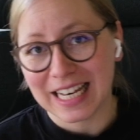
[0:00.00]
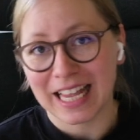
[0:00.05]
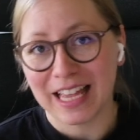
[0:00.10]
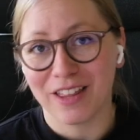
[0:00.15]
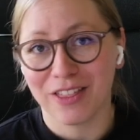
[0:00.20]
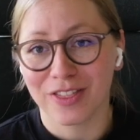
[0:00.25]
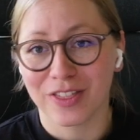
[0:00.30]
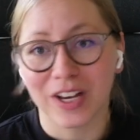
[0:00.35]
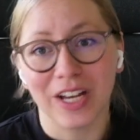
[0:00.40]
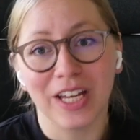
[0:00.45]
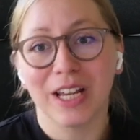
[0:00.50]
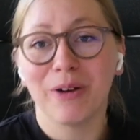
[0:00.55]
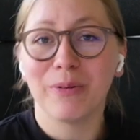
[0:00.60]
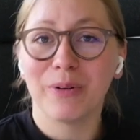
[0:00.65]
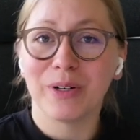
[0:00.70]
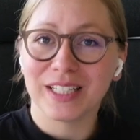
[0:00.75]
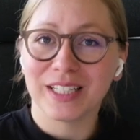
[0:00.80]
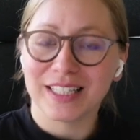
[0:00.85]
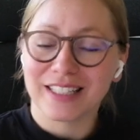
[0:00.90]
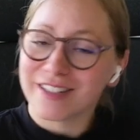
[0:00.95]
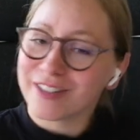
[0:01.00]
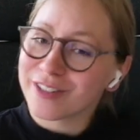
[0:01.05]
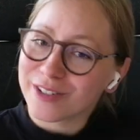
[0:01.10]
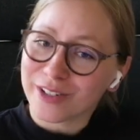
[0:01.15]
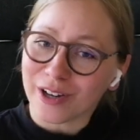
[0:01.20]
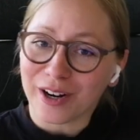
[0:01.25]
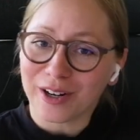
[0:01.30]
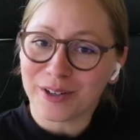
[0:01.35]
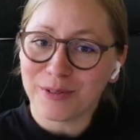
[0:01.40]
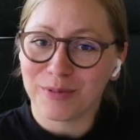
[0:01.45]
I thought I would
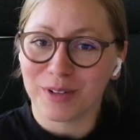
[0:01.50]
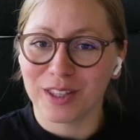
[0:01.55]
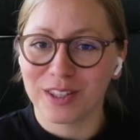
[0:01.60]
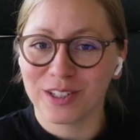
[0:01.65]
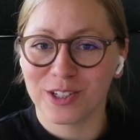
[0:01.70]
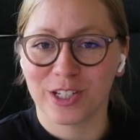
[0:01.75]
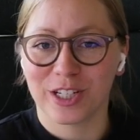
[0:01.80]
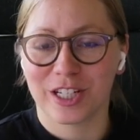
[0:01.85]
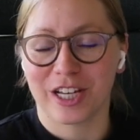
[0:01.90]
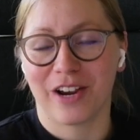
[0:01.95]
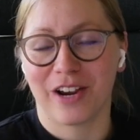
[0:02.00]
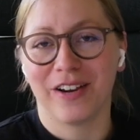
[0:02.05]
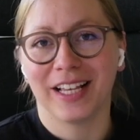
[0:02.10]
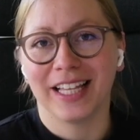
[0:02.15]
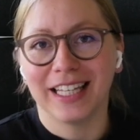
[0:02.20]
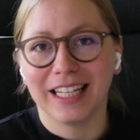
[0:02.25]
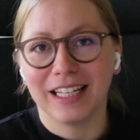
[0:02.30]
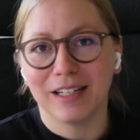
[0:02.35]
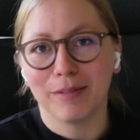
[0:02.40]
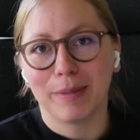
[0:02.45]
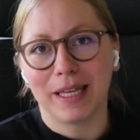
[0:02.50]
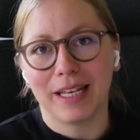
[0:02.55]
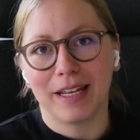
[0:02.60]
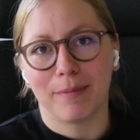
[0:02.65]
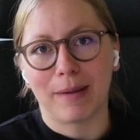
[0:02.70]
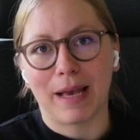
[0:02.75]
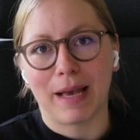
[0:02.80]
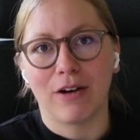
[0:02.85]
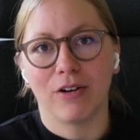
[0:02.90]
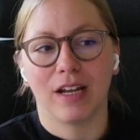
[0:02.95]
start with just sharing a little bit
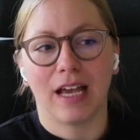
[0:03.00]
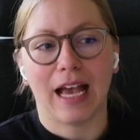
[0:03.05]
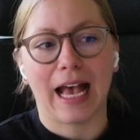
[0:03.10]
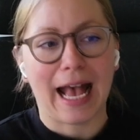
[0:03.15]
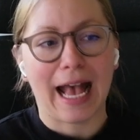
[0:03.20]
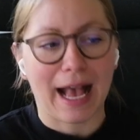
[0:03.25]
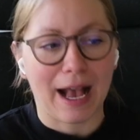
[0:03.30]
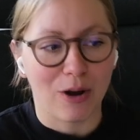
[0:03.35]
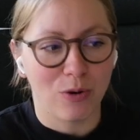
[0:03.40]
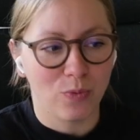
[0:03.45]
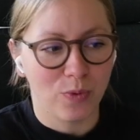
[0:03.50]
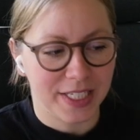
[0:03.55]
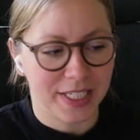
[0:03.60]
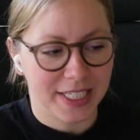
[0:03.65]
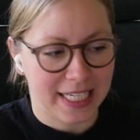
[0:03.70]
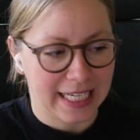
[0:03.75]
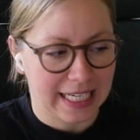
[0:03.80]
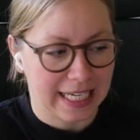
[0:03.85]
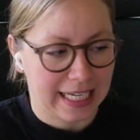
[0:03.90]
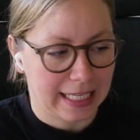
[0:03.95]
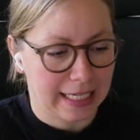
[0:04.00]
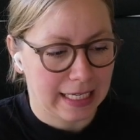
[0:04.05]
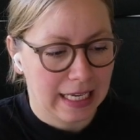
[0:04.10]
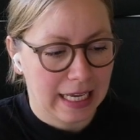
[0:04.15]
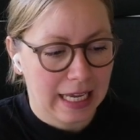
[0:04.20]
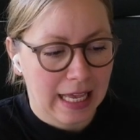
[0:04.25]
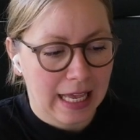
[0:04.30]
about how we did it.